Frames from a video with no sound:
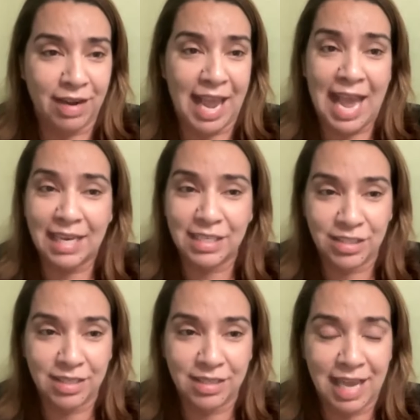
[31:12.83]
Our
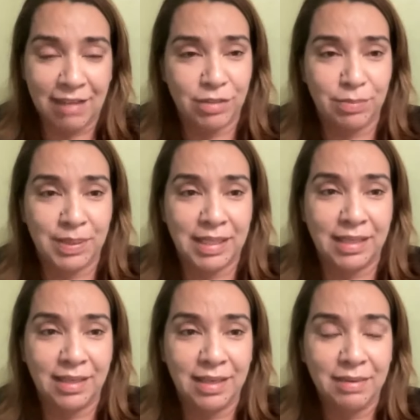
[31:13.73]
actions have to
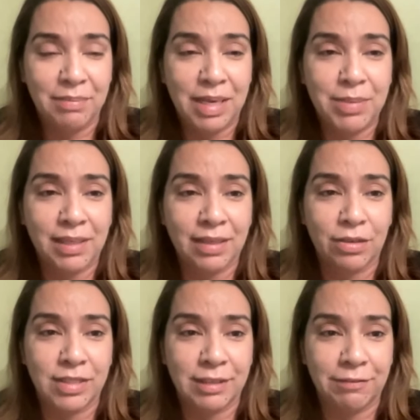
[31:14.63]
be maybe a
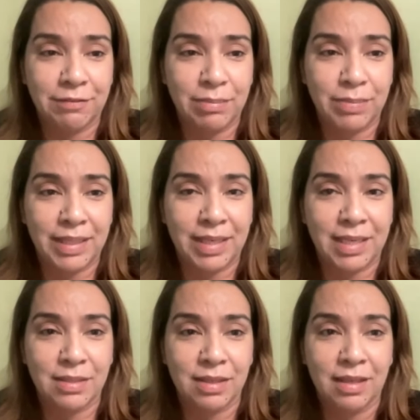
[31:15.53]
little different
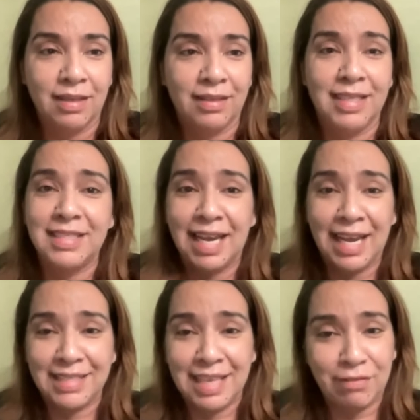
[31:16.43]
because the
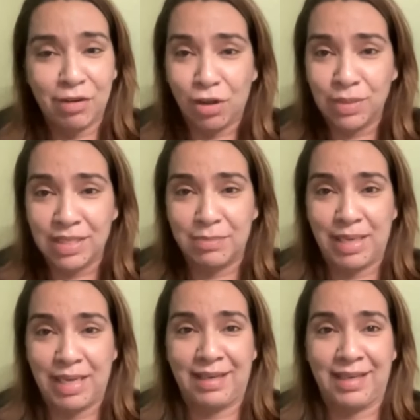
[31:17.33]
tides have
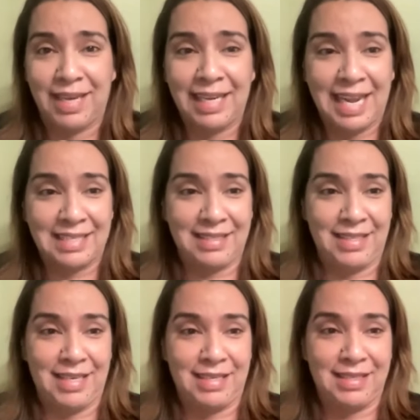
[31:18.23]
always been
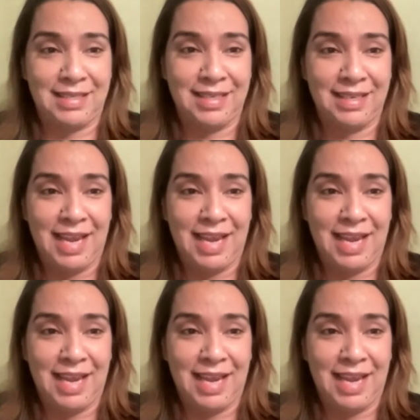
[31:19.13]
against us.